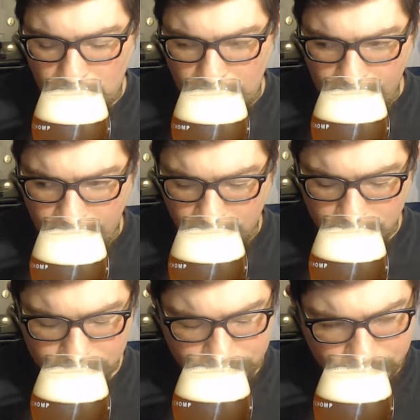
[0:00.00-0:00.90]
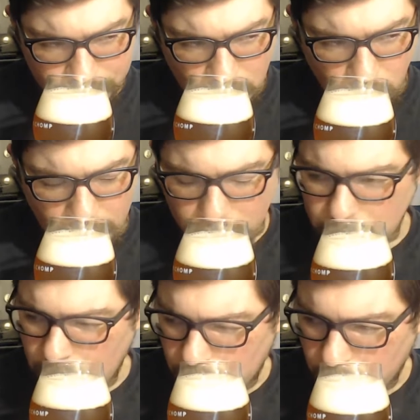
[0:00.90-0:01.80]
And what else
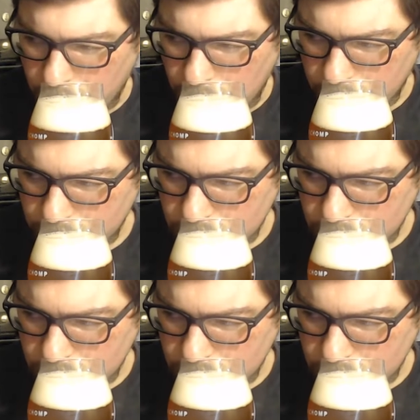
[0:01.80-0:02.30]
can I tell you?